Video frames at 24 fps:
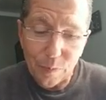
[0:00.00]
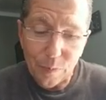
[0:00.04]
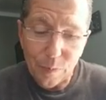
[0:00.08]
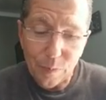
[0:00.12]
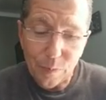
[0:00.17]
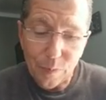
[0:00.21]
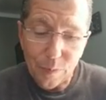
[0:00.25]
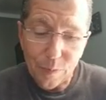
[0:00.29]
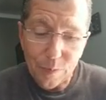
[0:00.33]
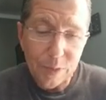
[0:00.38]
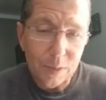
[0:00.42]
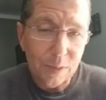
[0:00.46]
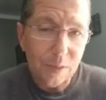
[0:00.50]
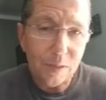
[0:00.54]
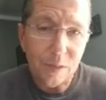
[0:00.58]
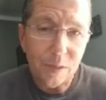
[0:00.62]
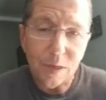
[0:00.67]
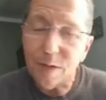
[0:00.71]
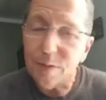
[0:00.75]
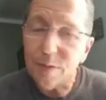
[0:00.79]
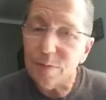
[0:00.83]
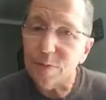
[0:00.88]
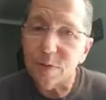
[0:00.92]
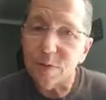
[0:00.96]
this
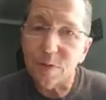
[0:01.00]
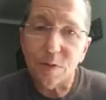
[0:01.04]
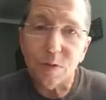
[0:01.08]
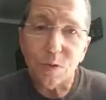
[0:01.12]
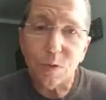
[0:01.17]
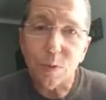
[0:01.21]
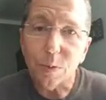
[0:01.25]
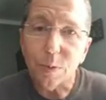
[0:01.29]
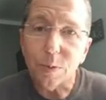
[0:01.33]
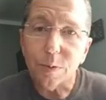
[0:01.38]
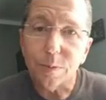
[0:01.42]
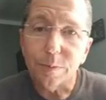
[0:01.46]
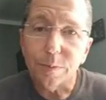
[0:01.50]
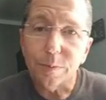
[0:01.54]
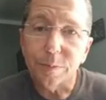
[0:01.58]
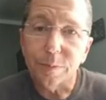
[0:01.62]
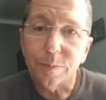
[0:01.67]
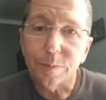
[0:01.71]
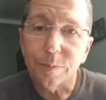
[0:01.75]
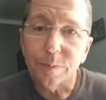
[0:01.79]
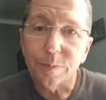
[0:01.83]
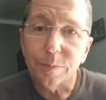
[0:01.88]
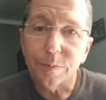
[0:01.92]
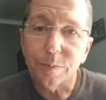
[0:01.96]
life is short.
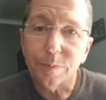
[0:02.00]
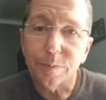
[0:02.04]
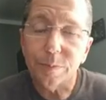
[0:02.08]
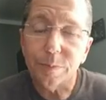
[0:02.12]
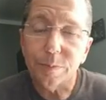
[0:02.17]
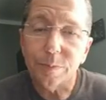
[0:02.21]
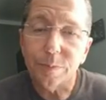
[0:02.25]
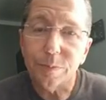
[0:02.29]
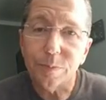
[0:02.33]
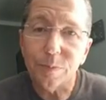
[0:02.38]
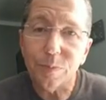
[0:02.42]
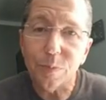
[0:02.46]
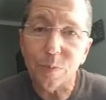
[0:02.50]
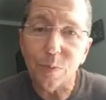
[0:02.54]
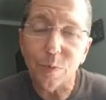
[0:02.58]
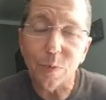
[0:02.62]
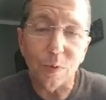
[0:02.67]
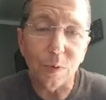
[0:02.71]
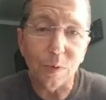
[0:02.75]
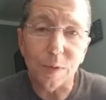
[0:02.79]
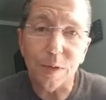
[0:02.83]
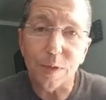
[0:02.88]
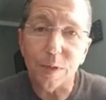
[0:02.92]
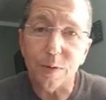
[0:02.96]
We're
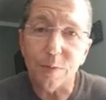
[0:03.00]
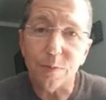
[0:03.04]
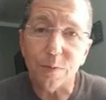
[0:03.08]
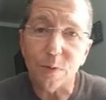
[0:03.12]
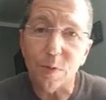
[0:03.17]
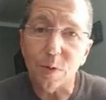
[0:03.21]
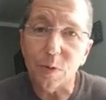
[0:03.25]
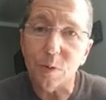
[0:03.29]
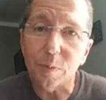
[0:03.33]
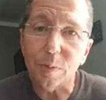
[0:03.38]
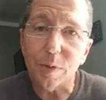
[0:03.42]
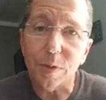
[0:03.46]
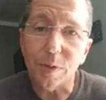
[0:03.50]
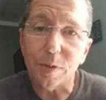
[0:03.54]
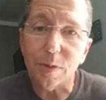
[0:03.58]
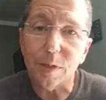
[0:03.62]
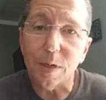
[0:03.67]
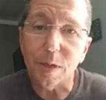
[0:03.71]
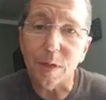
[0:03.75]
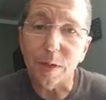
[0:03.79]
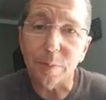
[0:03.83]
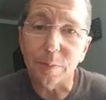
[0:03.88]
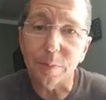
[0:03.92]
only here for a little bit of time.